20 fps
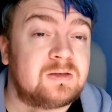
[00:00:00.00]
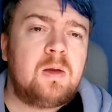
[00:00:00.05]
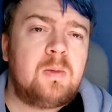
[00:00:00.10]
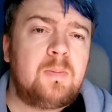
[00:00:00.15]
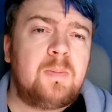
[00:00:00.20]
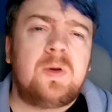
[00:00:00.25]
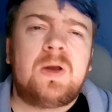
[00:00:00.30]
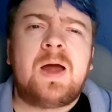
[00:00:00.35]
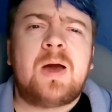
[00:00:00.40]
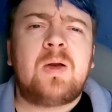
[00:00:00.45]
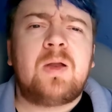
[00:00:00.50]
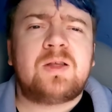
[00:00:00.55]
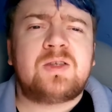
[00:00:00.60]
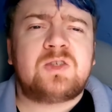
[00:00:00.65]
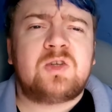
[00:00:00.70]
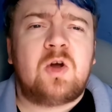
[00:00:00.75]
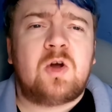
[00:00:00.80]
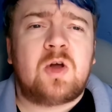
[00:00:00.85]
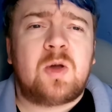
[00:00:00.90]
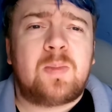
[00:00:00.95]
But now let's
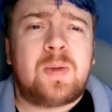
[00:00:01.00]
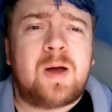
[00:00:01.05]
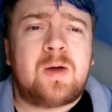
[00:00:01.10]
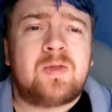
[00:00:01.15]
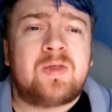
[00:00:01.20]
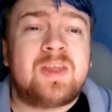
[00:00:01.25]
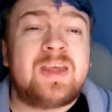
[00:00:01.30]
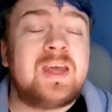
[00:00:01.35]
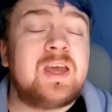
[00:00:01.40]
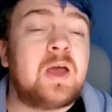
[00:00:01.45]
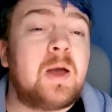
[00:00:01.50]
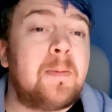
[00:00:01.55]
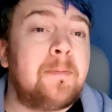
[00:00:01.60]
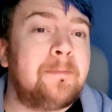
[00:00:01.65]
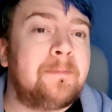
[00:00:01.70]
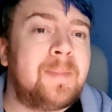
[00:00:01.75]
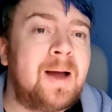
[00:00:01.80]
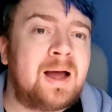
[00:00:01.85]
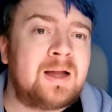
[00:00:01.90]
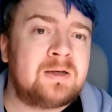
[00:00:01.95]
talk about the
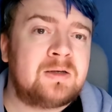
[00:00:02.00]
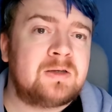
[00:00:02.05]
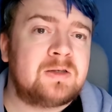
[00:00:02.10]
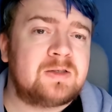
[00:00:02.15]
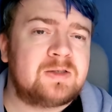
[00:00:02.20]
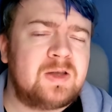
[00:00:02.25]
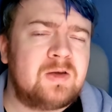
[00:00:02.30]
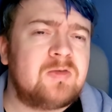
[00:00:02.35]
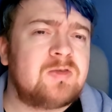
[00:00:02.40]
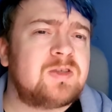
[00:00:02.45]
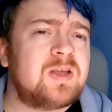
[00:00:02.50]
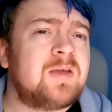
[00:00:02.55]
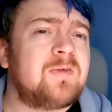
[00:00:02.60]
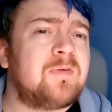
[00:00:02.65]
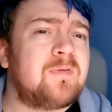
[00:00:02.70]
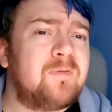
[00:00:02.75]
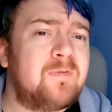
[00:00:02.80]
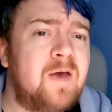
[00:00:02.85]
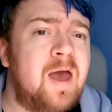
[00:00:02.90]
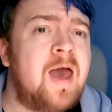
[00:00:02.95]
commanders. There is a
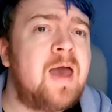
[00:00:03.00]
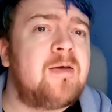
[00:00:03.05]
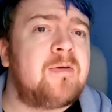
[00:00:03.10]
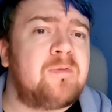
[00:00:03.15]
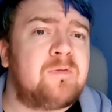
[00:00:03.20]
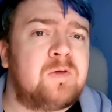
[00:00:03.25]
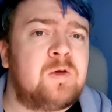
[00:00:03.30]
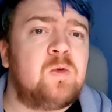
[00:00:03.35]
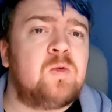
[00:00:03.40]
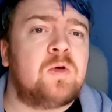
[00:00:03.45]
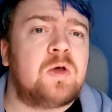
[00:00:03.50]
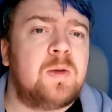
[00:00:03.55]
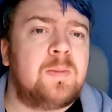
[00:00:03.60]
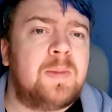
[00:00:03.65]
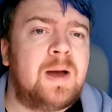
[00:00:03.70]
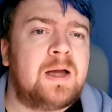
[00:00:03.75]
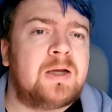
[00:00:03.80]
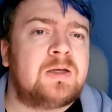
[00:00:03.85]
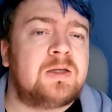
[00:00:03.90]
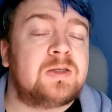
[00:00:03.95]
fair few
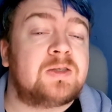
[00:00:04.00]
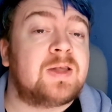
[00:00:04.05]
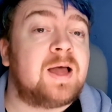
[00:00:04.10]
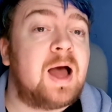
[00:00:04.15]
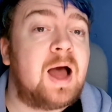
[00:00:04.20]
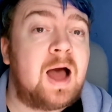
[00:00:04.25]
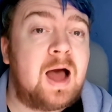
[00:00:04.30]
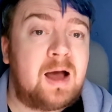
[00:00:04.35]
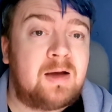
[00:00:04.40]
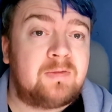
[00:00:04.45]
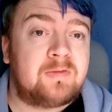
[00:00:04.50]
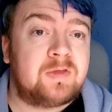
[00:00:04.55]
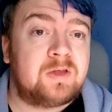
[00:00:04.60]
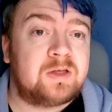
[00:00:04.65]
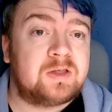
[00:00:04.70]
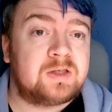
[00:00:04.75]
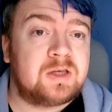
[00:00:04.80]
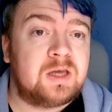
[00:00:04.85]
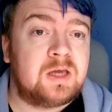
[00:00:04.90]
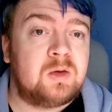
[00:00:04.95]
commanders that have
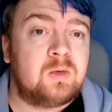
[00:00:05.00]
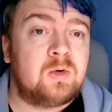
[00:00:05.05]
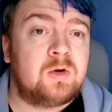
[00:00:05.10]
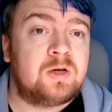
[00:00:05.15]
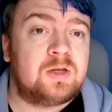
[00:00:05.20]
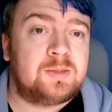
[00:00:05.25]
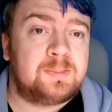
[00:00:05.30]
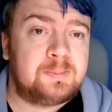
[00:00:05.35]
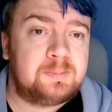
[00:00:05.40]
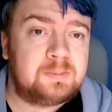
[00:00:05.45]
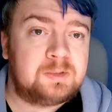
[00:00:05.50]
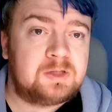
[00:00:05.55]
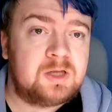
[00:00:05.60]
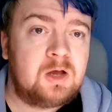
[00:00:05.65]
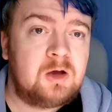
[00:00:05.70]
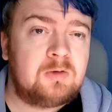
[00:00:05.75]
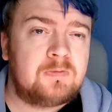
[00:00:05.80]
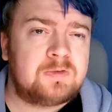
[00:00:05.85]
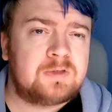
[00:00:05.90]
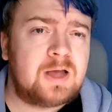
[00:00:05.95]
this keyword
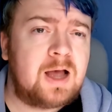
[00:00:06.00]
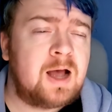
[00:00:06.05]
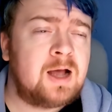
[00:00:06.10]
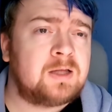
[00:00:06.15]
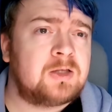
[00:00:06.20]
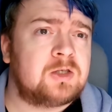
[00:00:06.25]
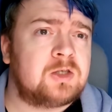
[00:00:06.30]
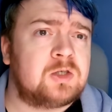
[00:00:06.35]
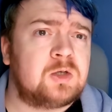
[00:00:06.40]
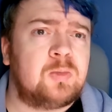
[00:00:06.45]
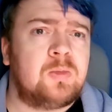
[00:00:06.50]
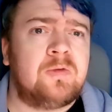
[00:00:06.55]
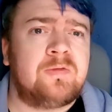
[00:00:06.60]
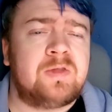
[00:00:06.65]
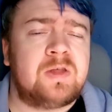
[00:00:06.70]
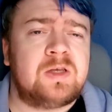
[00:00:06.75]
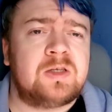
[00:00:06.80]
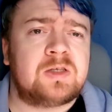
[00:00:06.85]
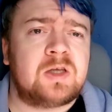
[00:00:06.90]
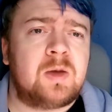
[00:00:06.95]
themselves, and some of
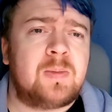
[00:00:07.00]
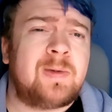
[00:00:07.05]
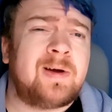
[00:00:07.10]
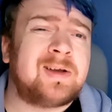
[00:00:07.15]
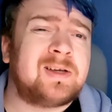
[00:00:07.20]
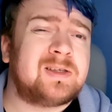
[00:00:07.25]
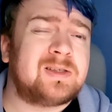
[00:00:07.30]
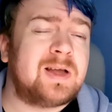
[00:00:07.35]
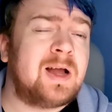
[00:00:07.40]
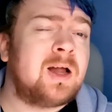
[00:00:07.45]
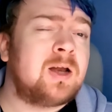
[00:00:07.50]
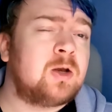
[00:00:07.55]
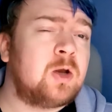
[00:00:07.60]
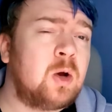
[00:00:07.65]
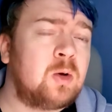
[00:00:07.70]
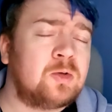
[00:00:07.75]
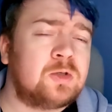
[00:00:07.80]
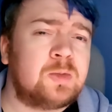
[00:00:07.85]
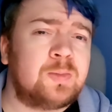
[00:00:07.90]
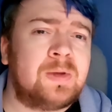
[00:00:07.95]
these commanders are
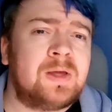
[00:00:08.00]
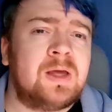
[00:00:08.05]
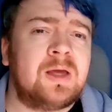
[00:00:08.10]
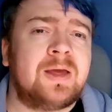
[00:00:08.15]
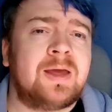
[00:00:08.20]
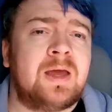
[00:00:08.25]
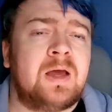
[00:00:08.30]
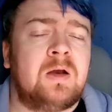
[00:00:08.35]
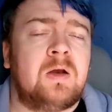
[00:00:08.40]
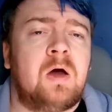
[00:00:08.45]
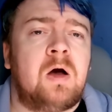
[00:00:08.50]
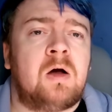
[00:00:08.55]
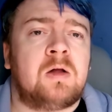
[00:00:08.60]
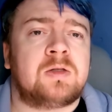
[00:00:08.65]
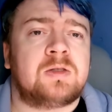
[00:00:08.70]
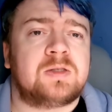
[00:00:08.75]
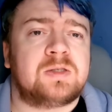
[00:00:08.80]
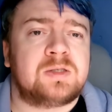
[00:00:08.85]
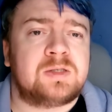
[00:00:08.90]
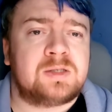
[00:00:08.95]
known to be kill
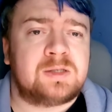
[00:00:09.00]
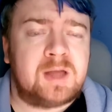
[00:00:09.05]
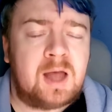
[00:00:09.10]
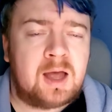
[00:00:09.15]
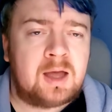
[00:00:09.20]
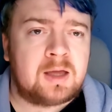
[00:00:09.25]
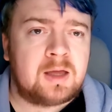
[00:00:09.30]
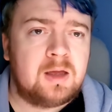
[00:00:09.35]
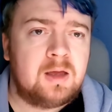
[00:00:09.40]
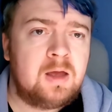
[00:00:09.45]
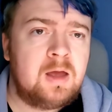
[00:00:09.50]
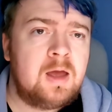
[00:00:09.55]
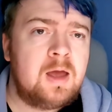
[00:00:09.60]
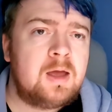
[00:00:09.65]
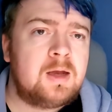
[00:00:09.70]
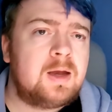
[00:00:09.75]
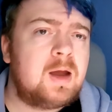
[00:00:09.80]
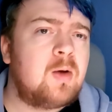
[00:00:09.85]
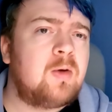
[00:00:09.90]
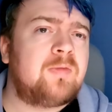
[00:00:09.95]
on sight.
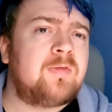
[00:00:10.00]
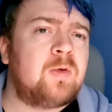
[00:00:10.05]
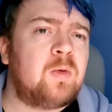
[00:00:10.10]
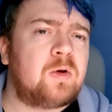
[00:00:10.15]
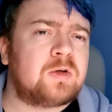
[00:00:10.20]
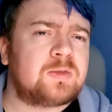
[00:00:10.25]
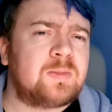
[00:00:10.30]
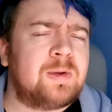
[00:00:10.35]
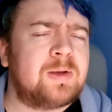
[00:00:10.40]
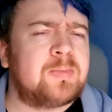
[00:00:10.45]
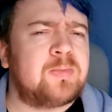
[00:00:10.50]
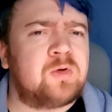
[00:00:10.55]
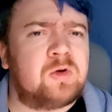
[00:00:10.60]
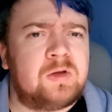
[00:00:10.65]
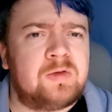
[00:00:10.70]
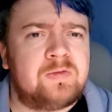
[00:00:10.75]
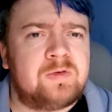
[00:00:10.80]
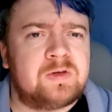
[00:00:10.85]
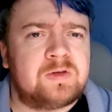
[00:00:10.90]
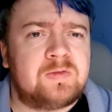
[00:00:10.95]
Now, if you watched my
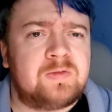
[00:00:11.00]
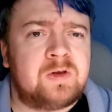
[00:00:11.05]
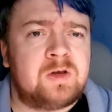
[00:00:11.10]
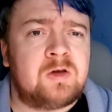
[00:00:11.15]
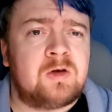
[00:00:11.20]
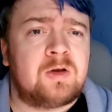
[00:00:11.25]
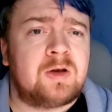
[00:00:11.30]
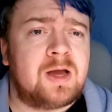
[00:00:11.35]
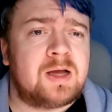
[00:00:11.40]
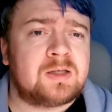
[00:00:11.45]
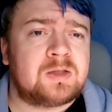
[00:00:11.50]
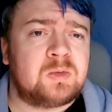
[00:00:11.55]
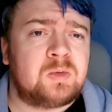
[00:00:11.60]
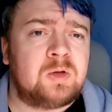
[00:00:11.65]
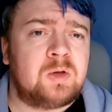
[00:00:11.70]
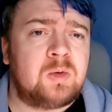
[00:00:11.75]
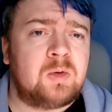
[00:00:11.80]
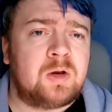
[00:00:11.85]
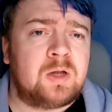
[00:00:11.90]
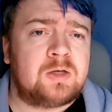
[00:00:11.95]
previous video last
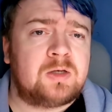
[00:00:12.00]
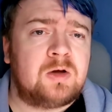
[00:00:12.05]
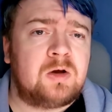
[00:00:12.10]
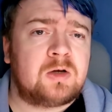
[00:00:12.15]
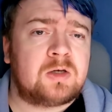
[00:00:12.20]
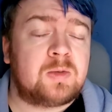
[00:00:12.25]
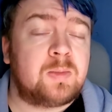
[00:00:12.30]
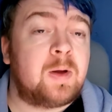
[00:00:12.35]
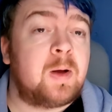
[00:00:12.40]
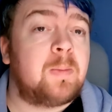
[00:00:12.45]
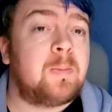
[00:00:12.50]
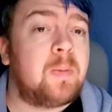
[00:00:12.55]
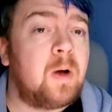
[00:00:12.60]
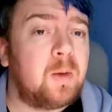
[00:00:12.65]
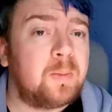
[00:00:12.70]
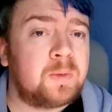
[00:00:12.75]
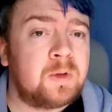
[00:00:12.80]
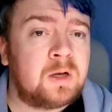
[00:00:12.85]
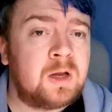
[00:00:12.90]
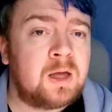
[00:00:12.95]
week when I talked about
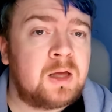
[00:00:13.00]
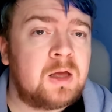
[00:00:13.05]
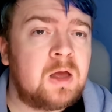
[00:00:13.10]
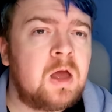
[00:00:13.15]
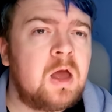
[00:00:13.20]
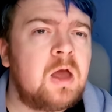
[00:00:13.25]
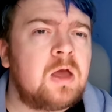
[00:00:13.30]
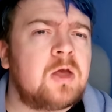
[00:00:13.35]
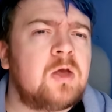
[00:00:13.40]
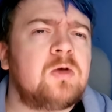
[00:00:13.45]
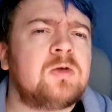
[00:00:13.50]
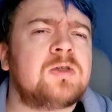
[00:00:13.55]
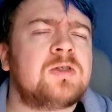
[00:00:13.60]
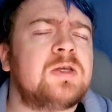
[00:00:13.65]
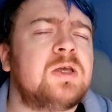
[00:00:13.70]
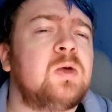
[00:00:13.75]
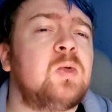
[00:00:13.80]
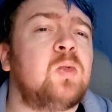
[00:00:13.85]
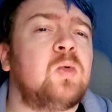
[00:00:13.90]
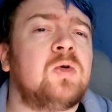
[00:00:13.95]
populate, you'll
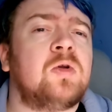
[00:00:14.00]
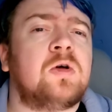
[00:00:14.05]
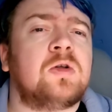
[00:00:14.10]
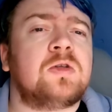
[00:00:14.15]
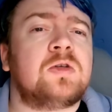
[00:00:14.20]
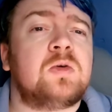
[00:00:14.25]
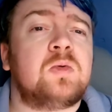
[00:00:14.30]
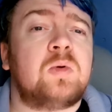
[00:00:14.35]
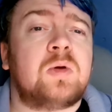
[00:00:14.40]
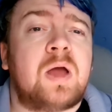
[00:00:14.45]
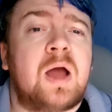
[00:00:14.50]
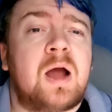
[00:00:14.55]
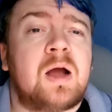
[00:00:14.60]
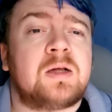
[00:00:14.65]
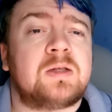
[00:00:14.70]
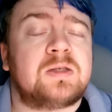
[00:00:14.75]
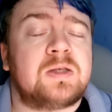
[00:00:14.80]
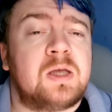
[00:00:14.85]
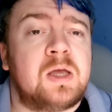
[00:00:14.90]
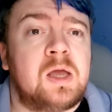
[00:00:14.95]
see 1 or 2
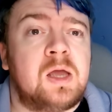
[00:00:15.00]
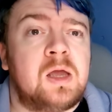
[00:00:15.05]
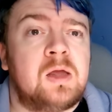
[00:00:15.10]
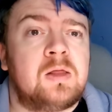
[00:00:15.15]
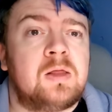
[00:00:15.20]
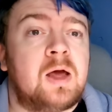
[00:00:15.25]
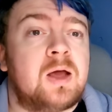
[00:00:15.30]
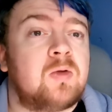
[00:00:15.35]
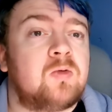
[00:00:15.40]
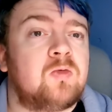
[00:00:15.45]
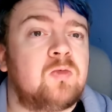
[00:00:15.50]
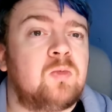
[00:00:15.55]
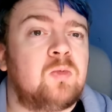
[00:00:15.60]
cards here that